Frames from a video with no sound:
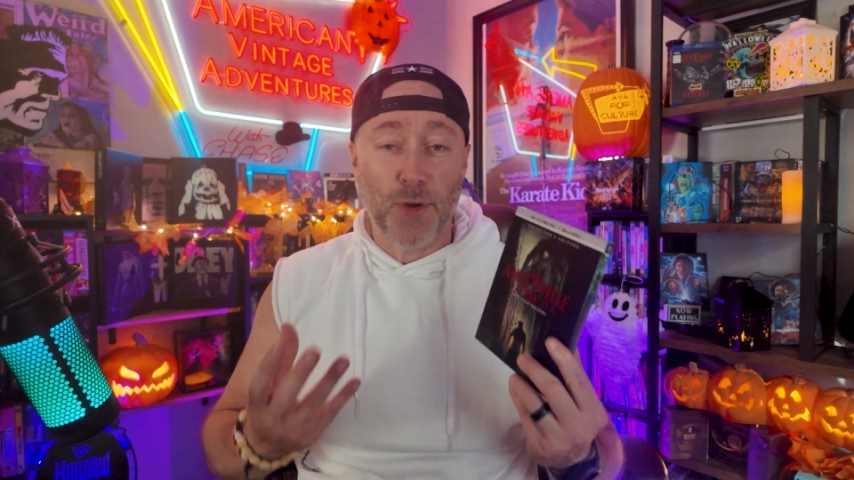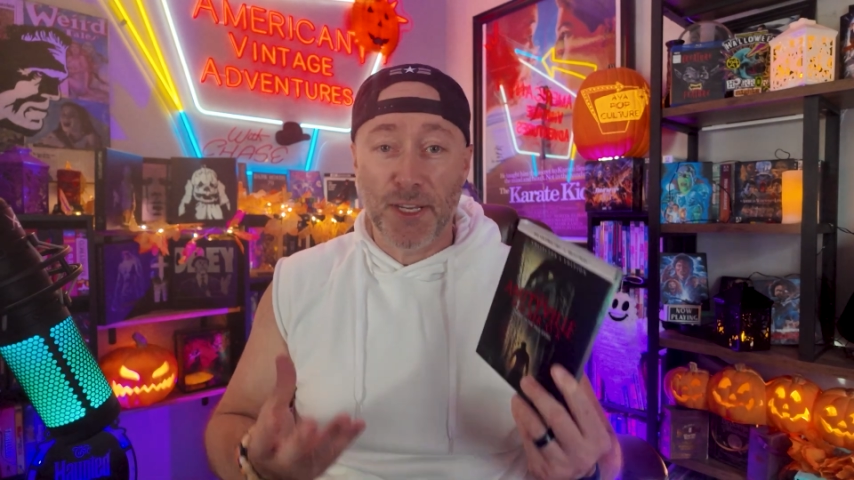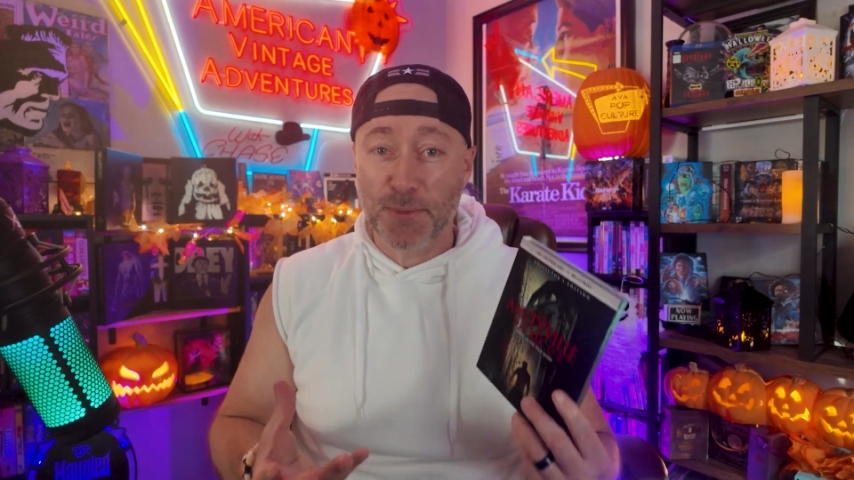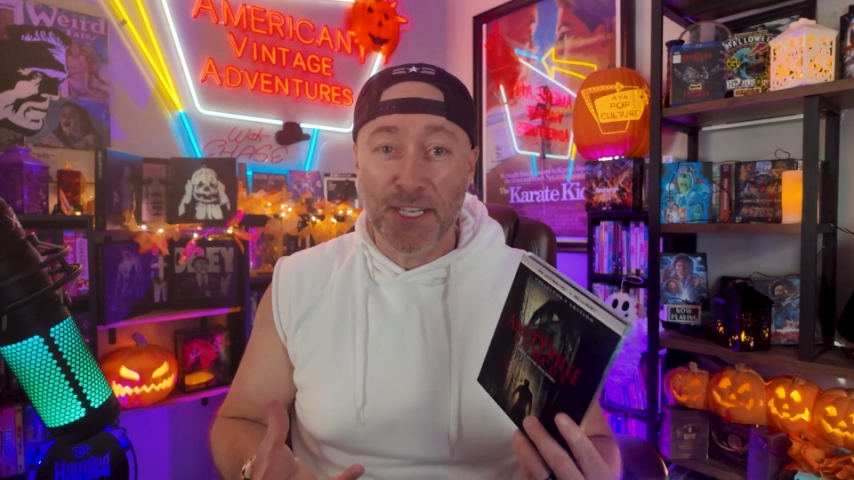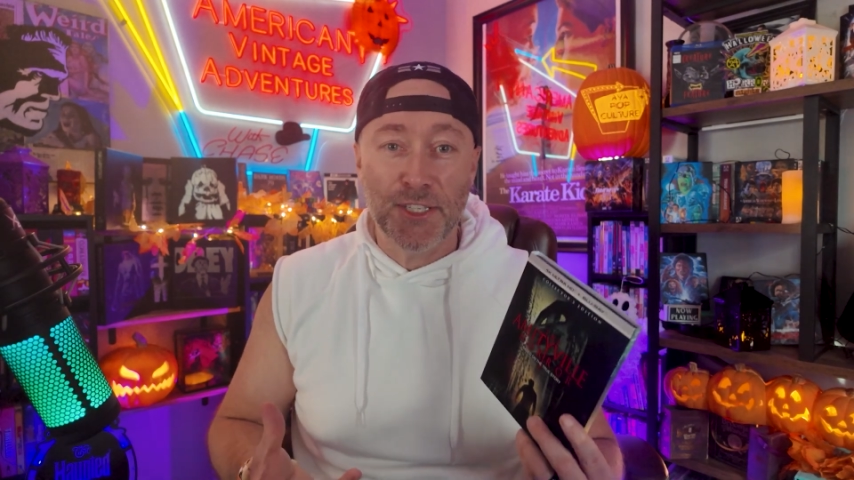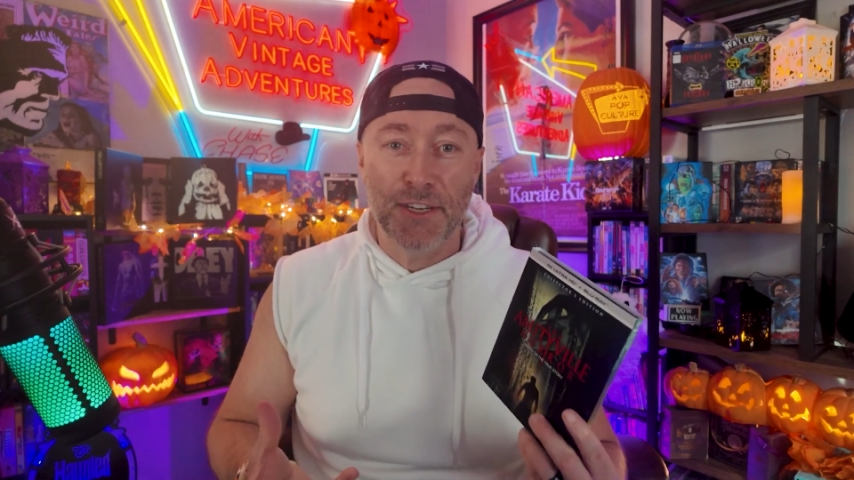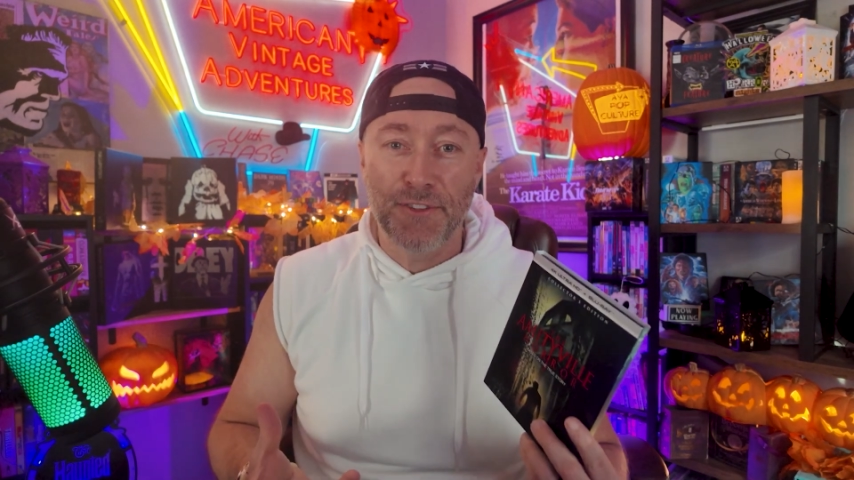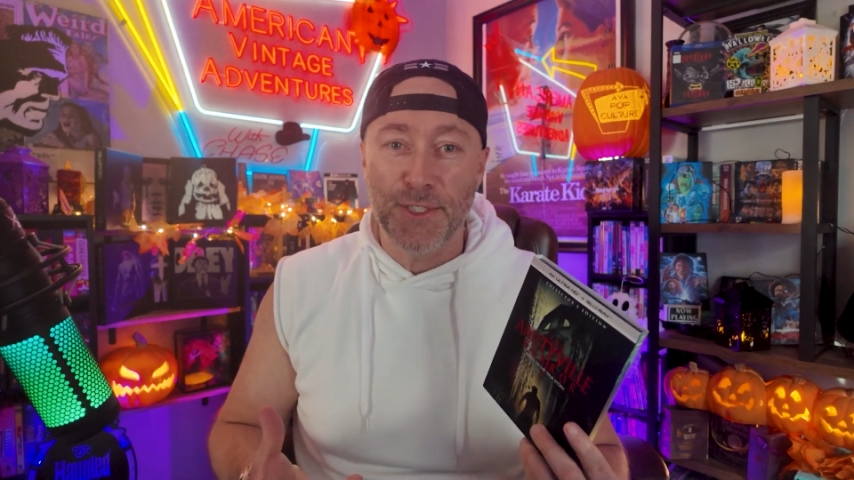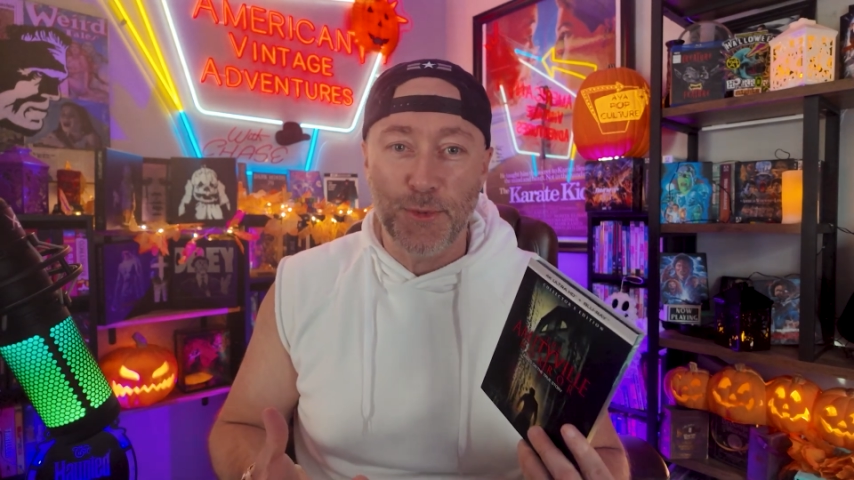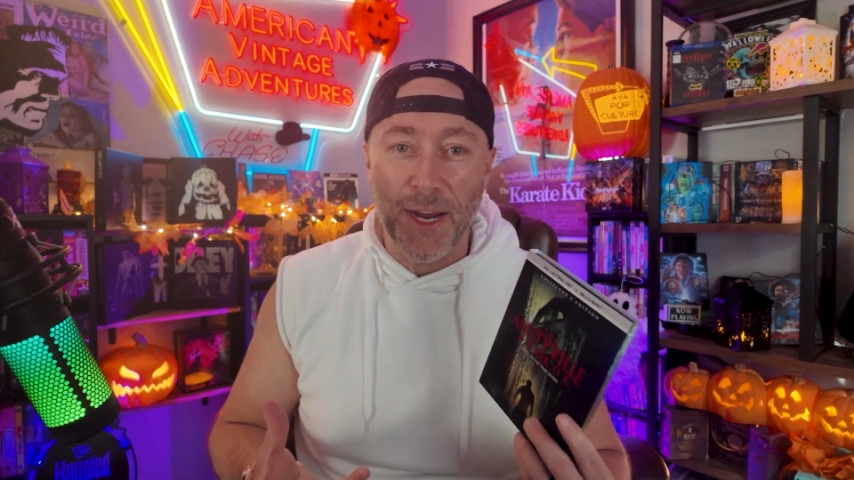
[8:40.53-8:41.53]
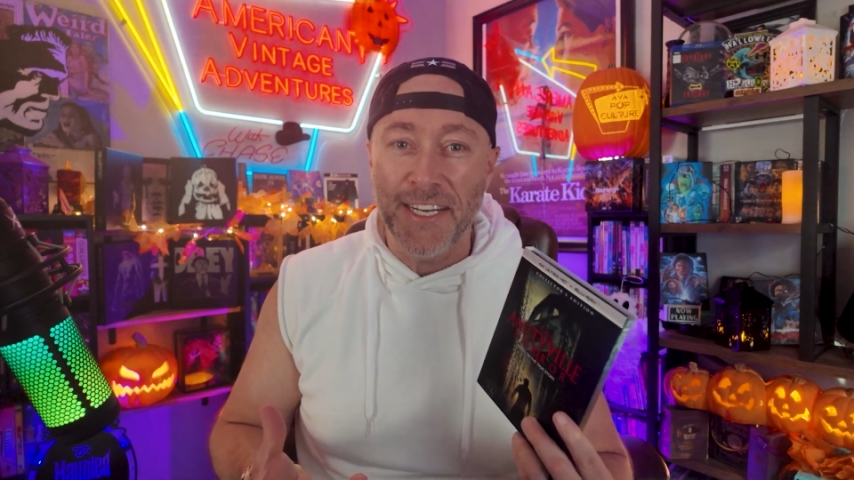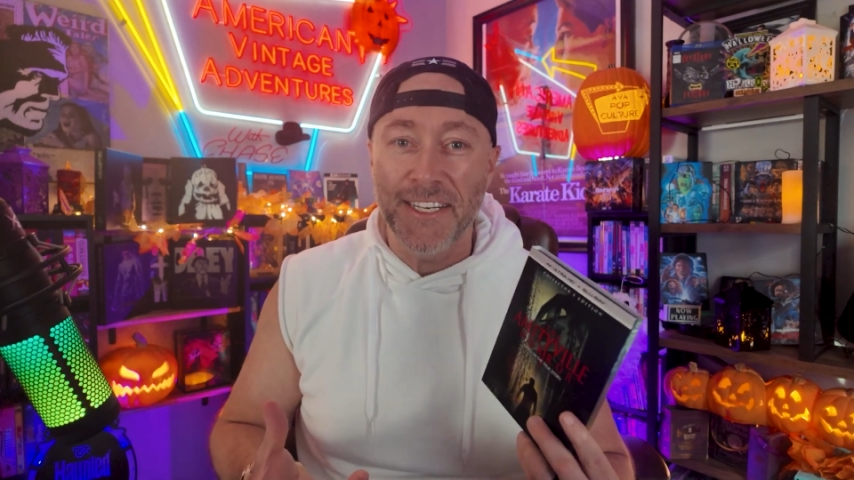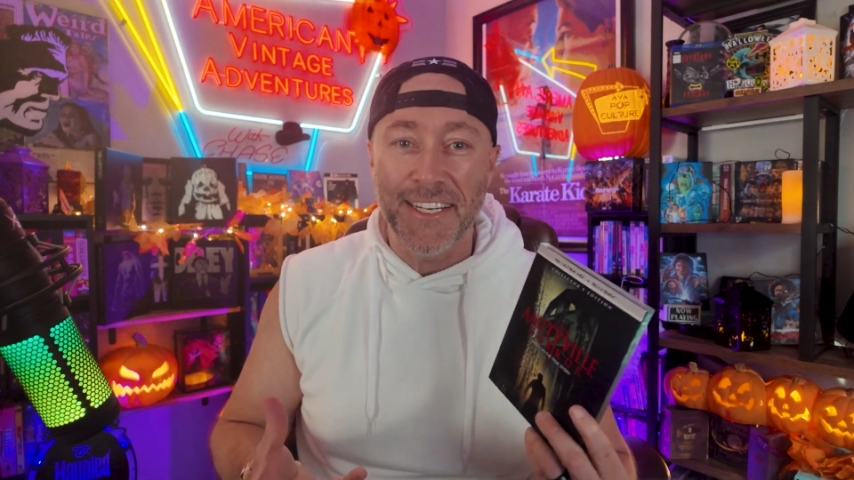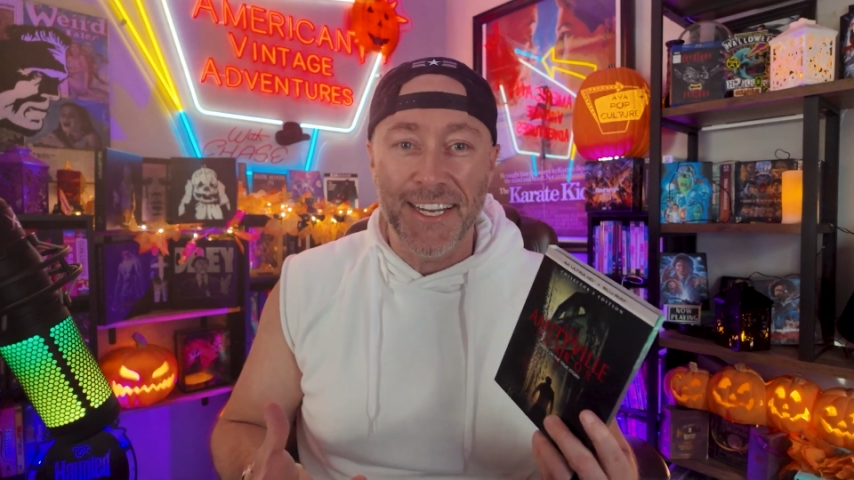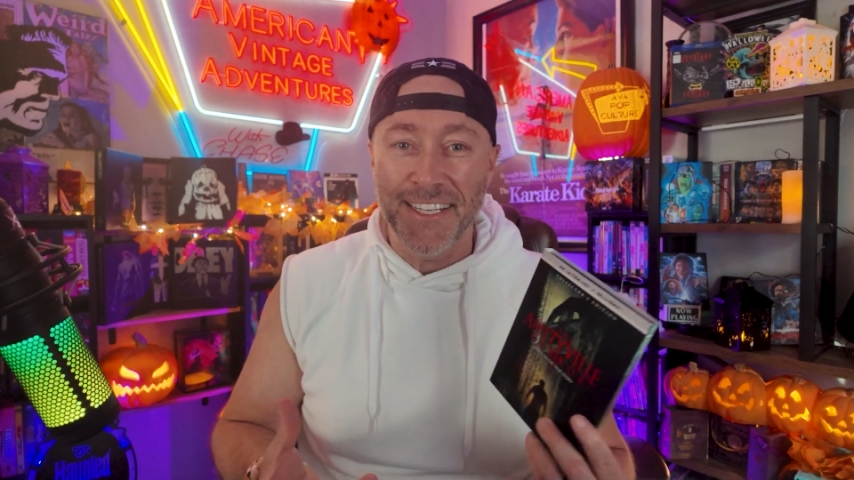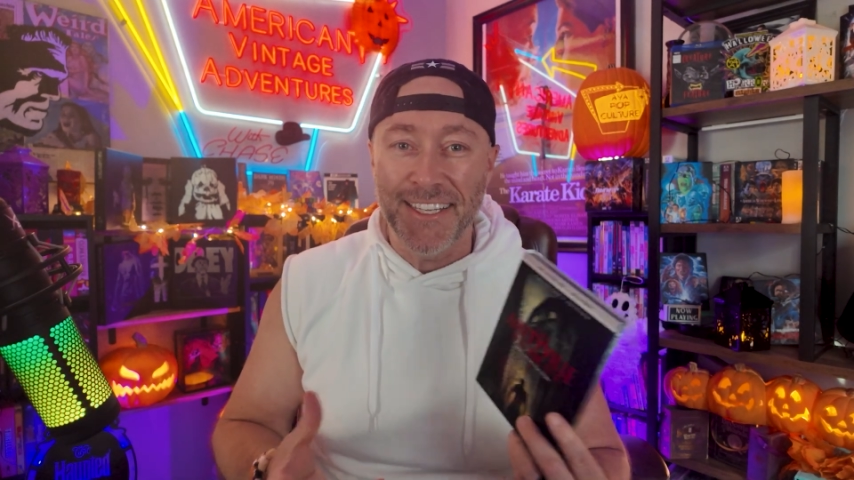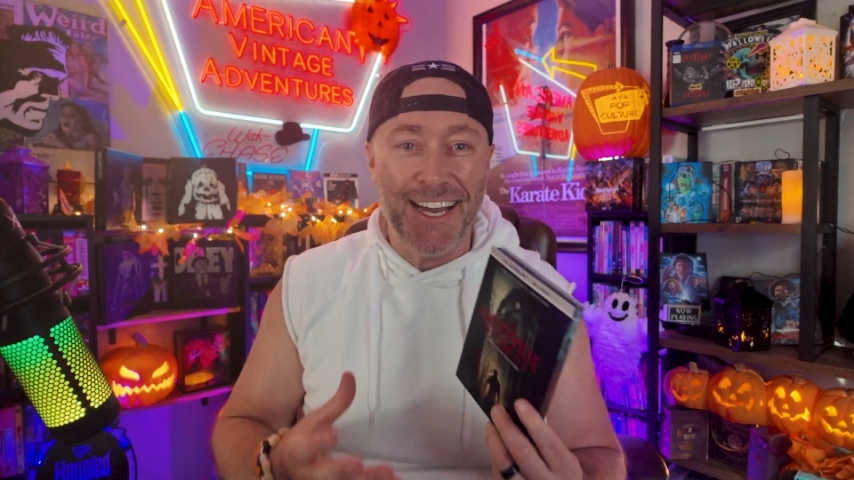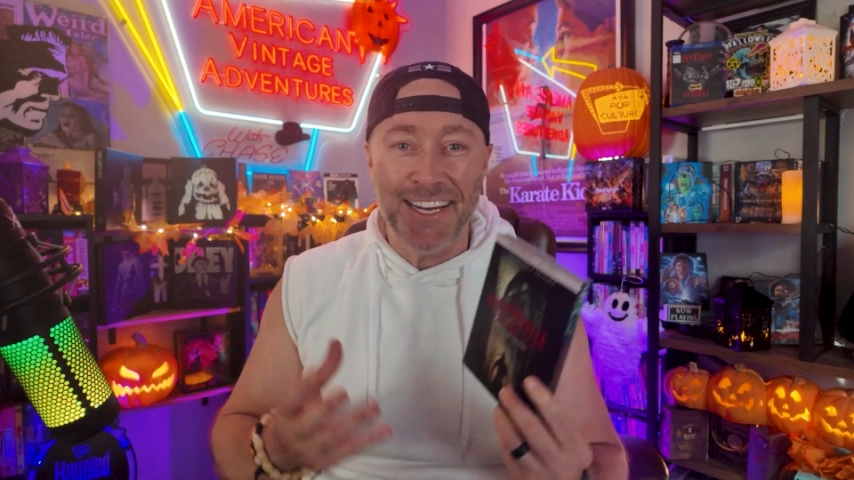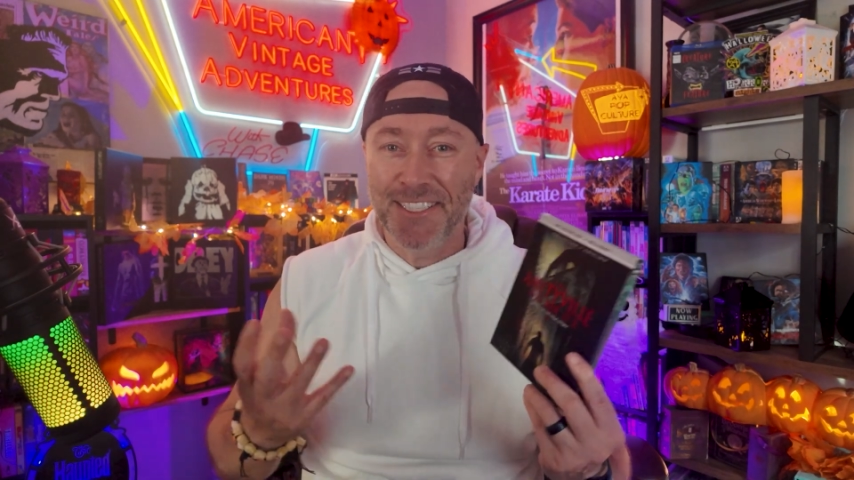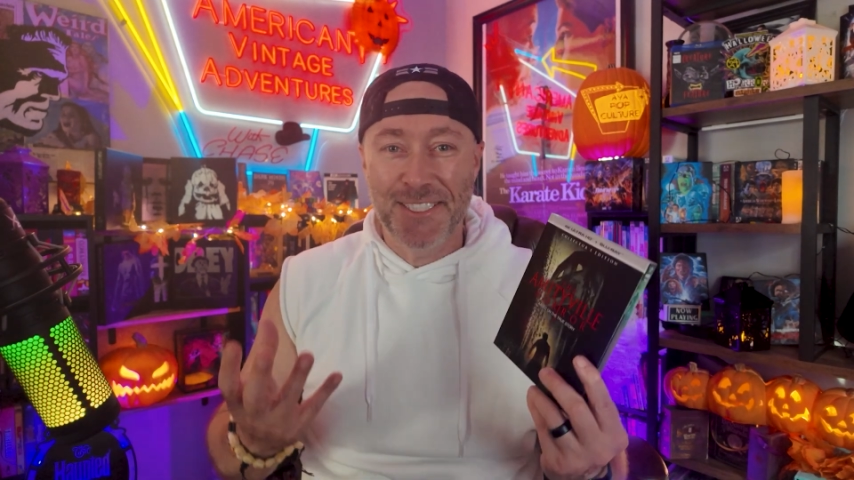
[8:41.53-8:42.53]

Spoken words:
Especially if it's raining at night,